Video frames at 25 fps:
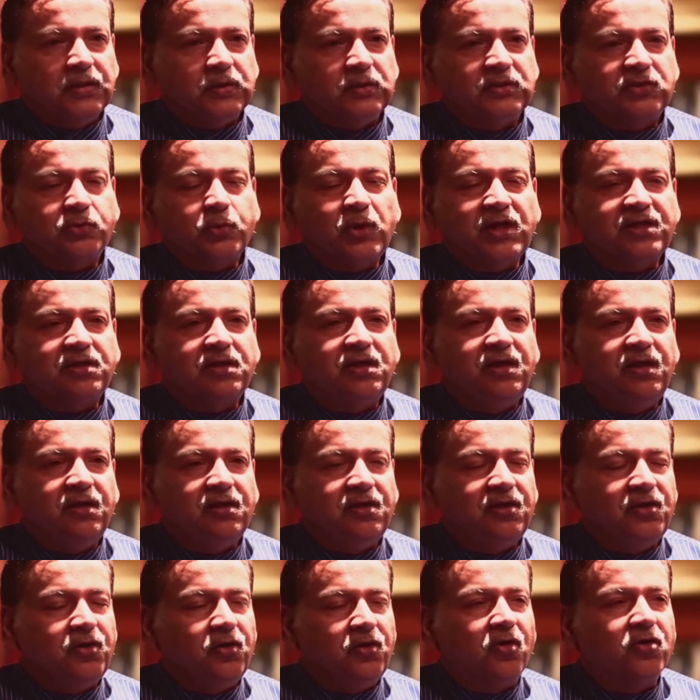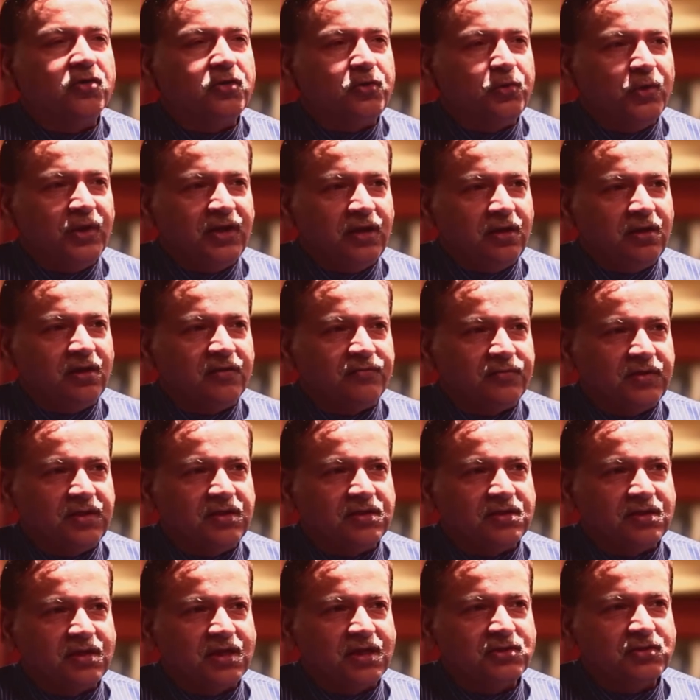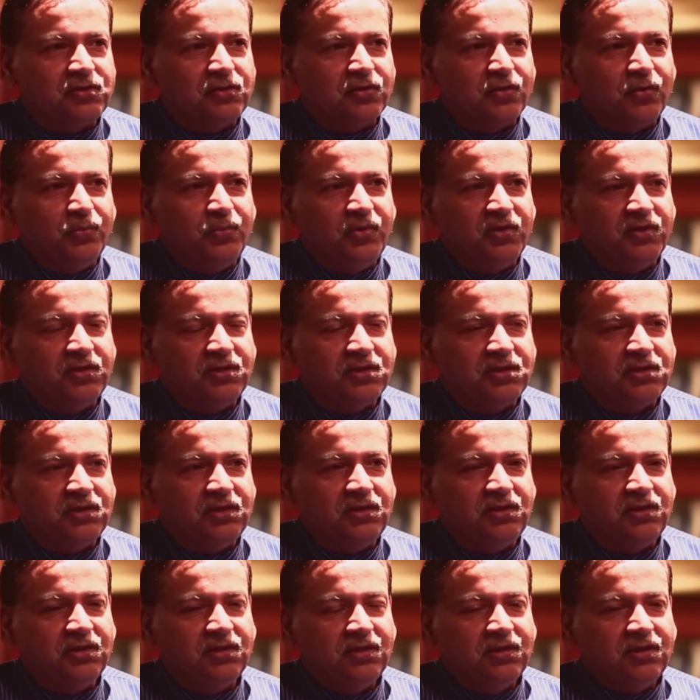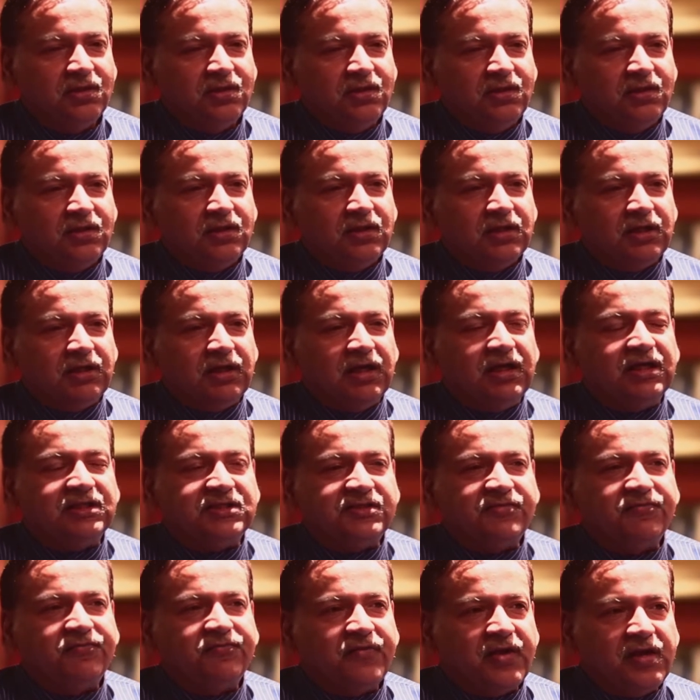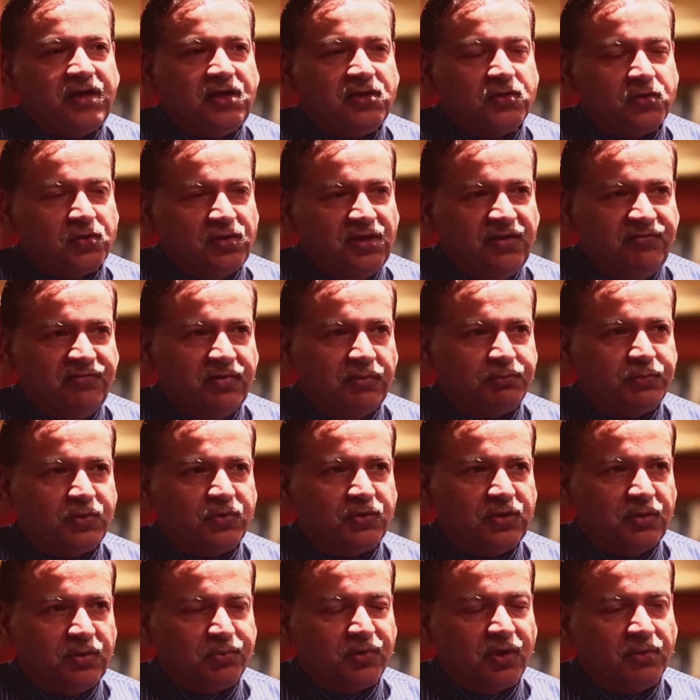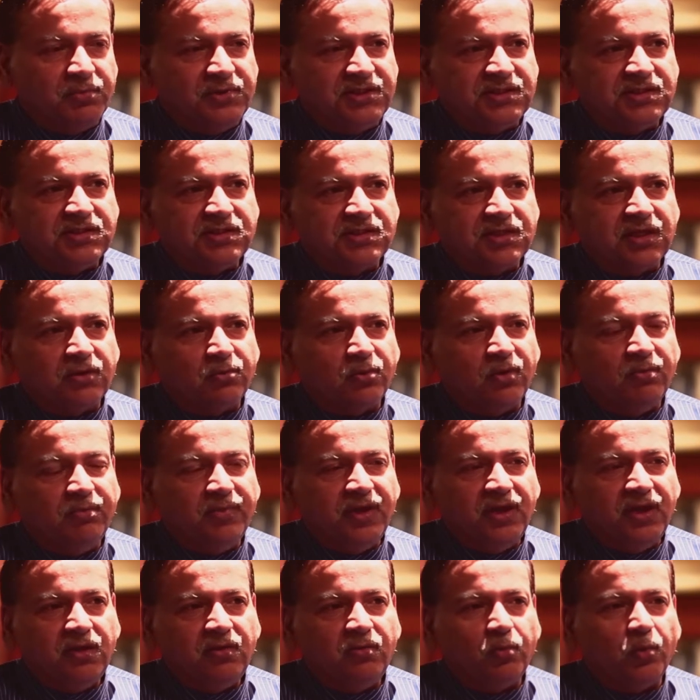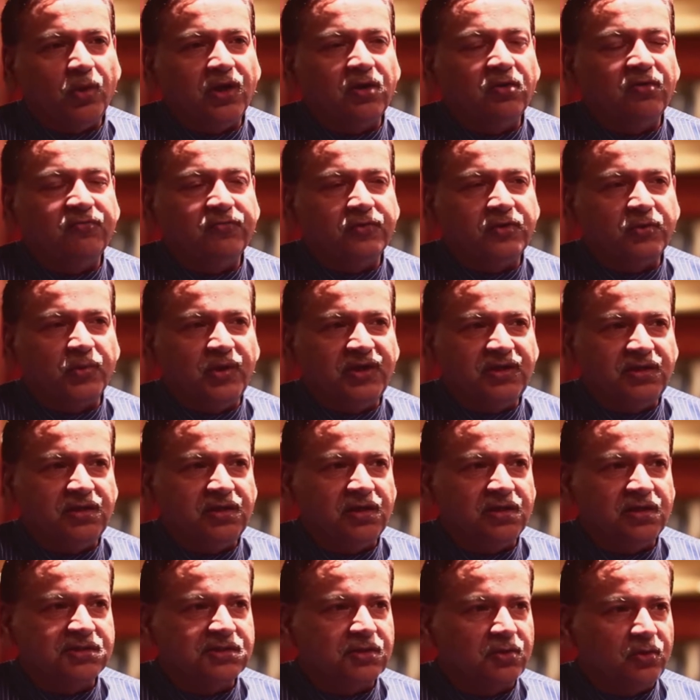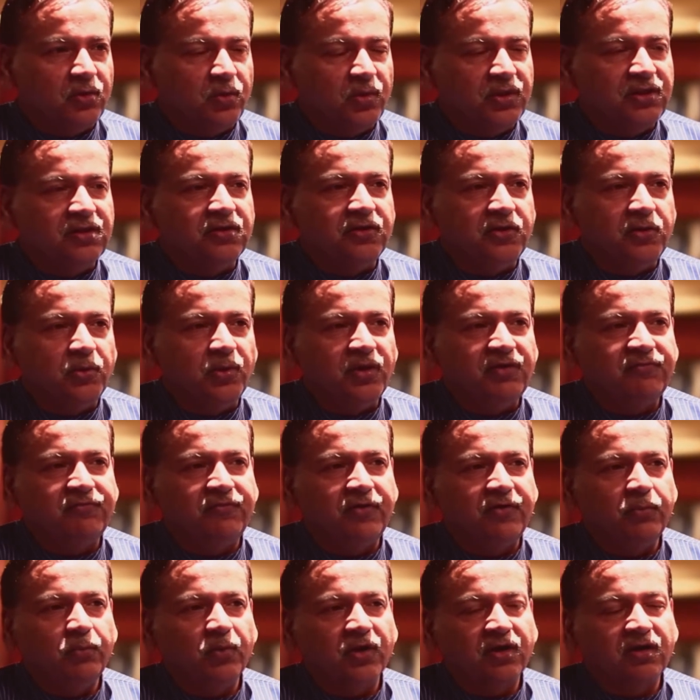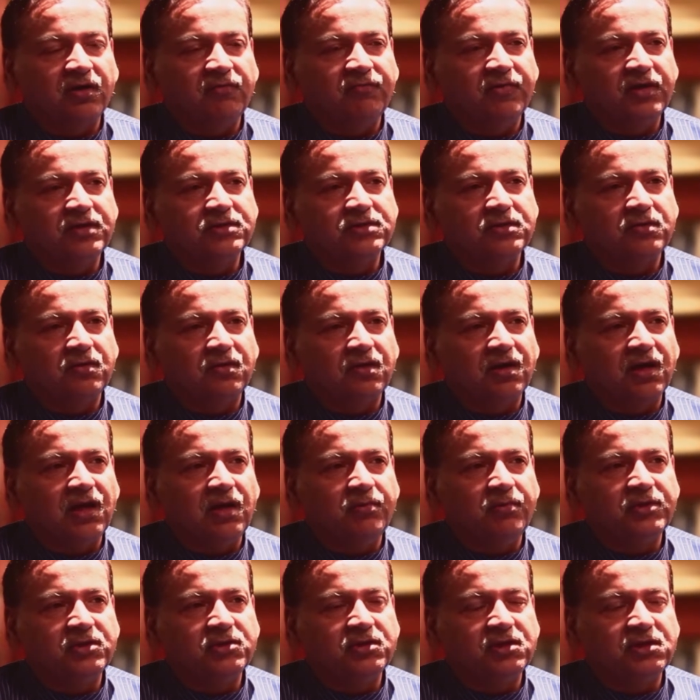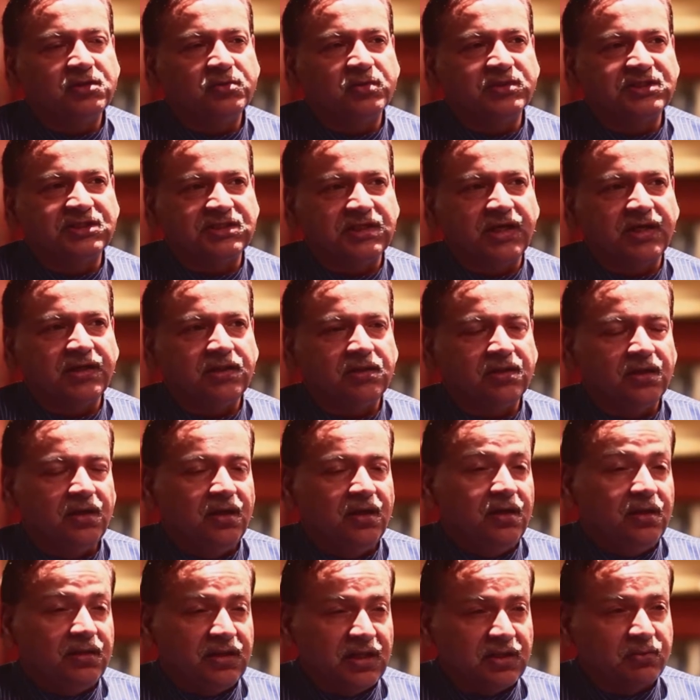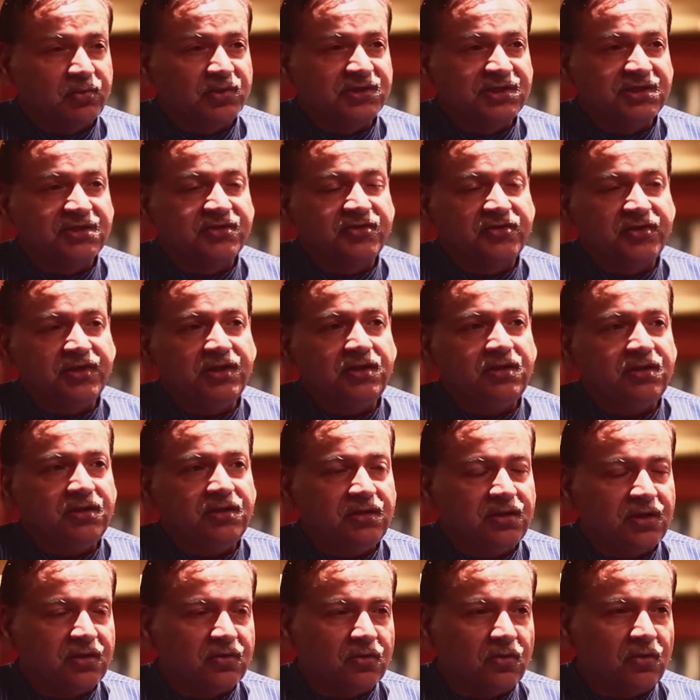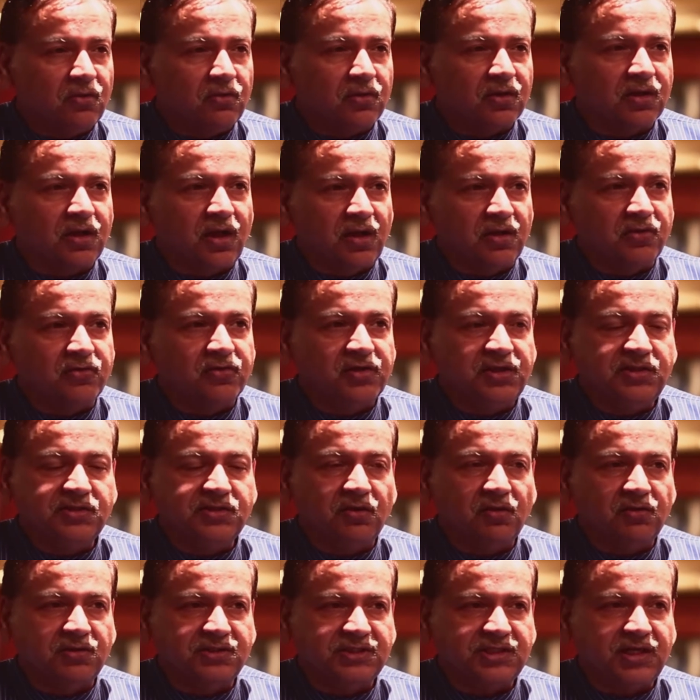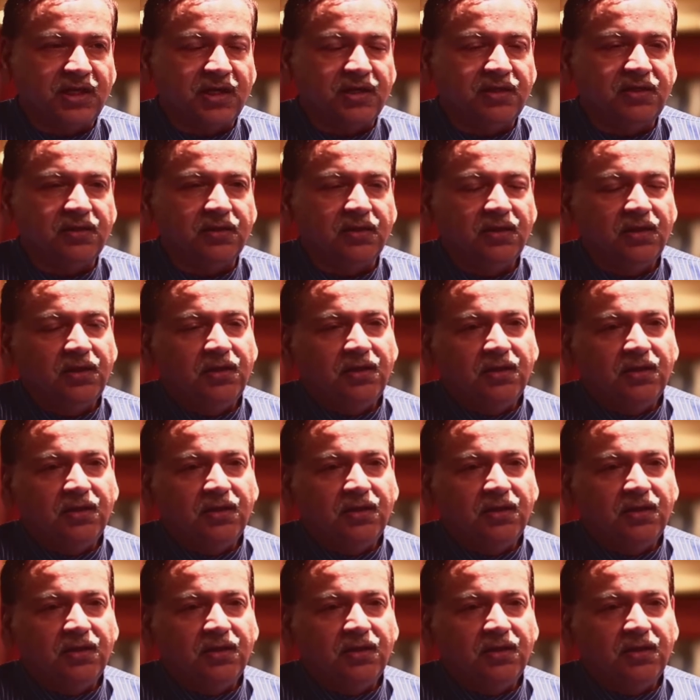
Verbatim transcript: It's quite clearly not doing enough. The international community has failed to live up to the promises that were made well over 20 years ago when the UN Framework Convention on Climate Change was signed. That was a treaty that our countries all signed.